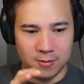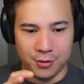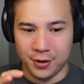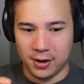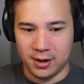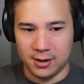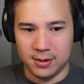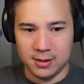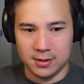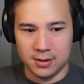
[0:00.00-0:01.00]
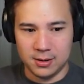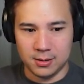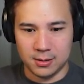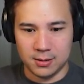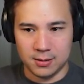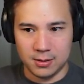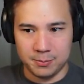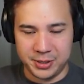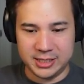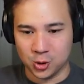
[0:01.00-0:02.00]
the
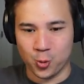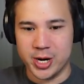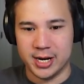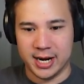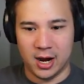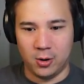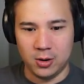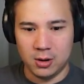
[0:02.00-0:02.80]
pizzeria now.